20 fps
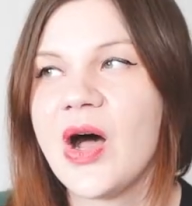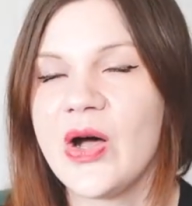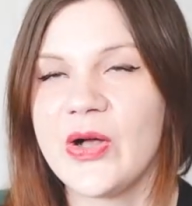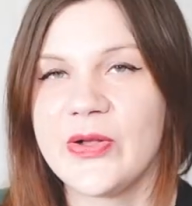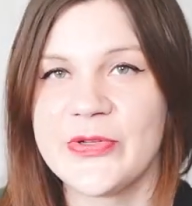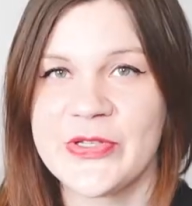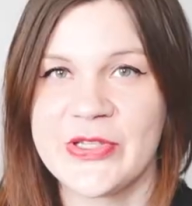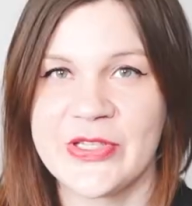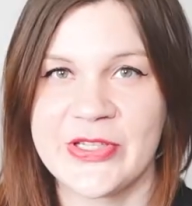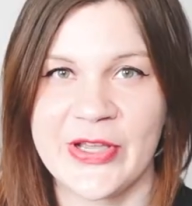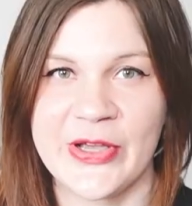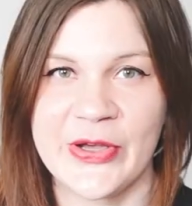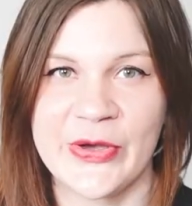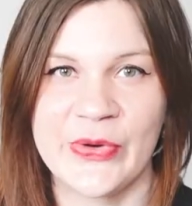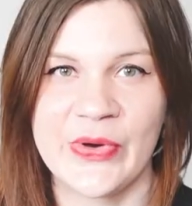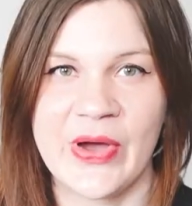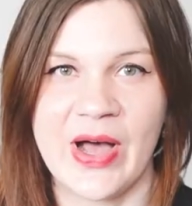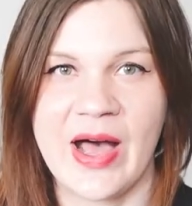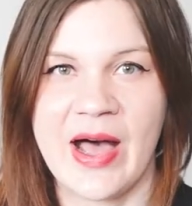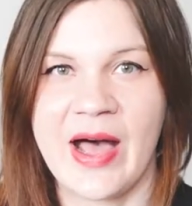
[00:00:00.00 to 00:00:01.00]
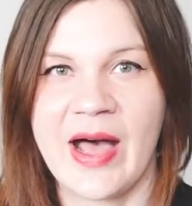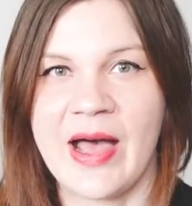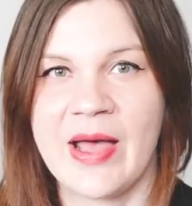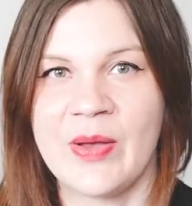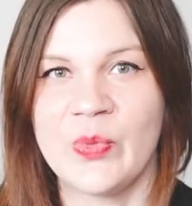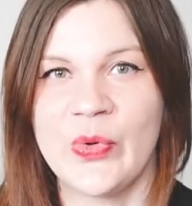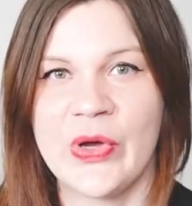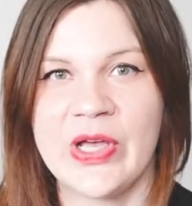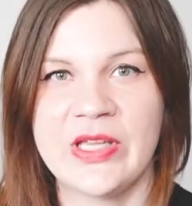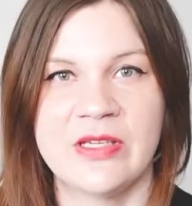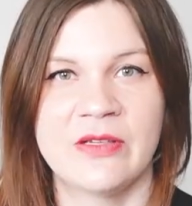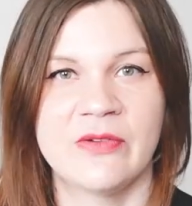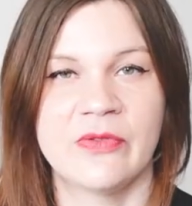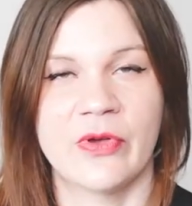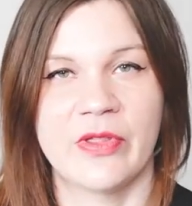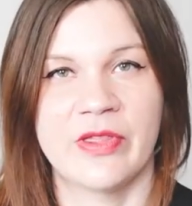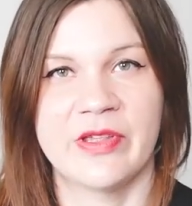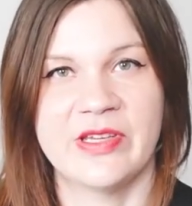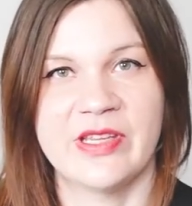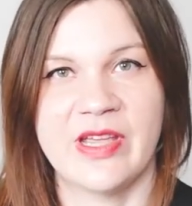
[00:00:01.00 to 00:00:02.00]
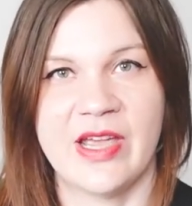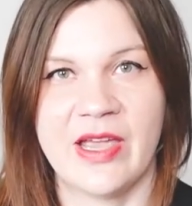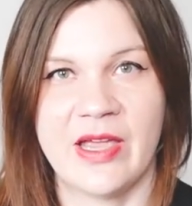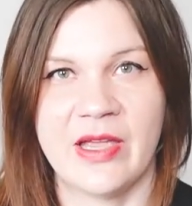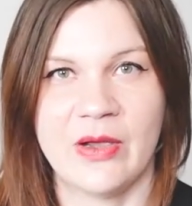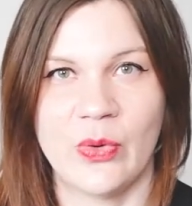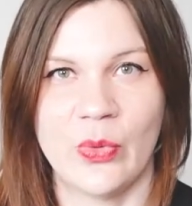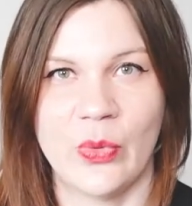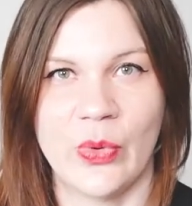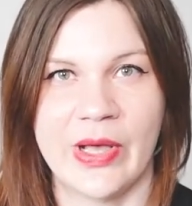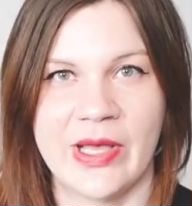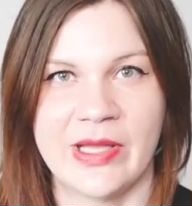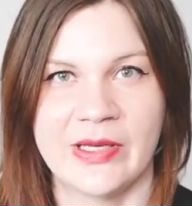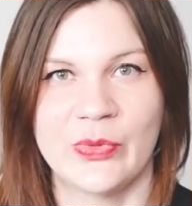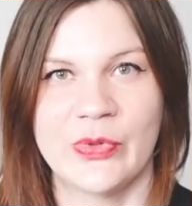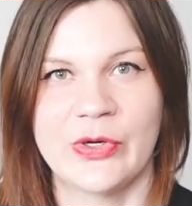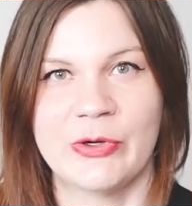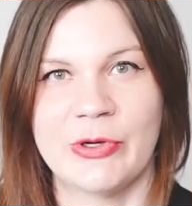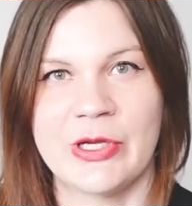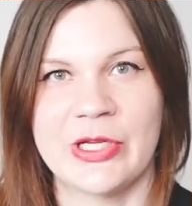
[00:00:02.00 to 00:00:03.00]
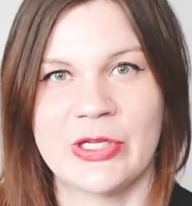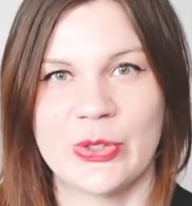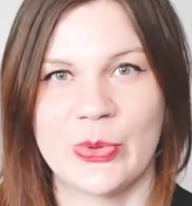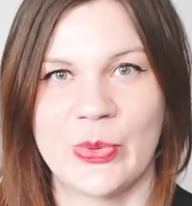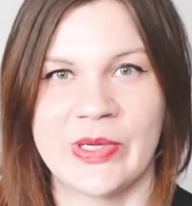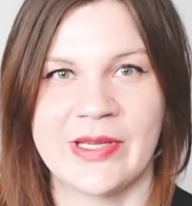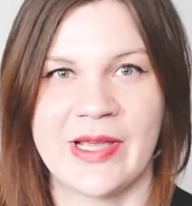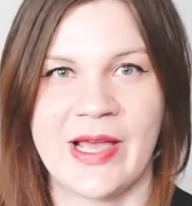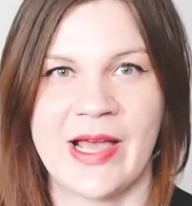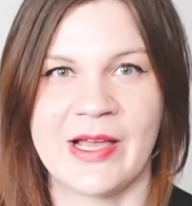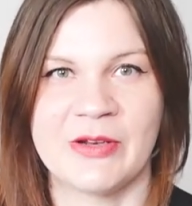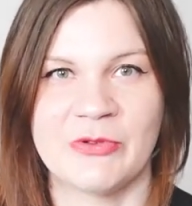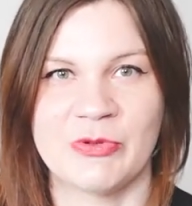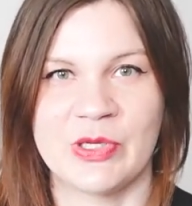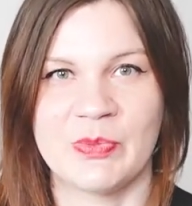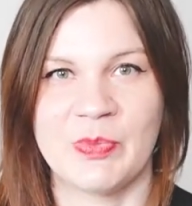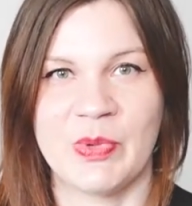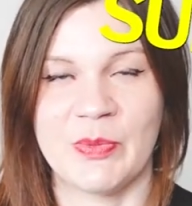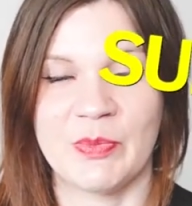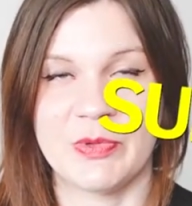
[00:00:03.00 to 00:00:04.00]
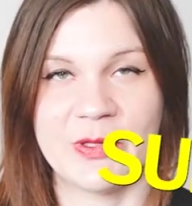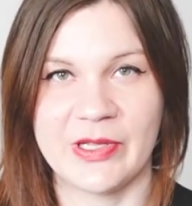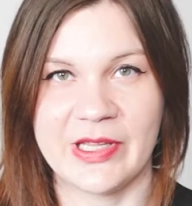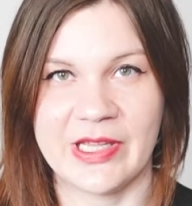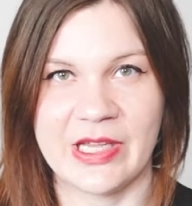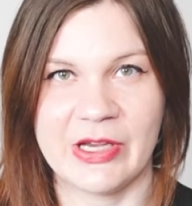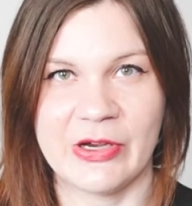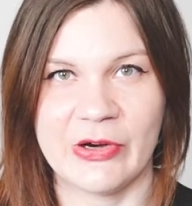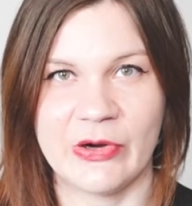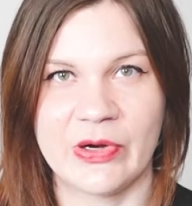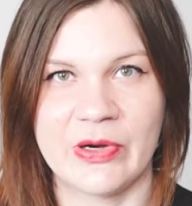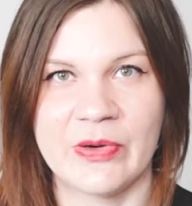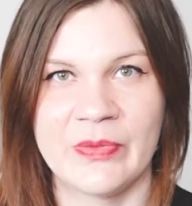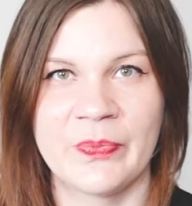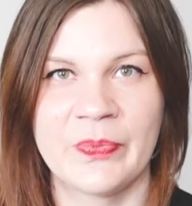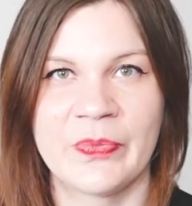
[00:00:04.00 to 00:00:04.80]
Also, I'm waiting for the day when we reach 100 people here.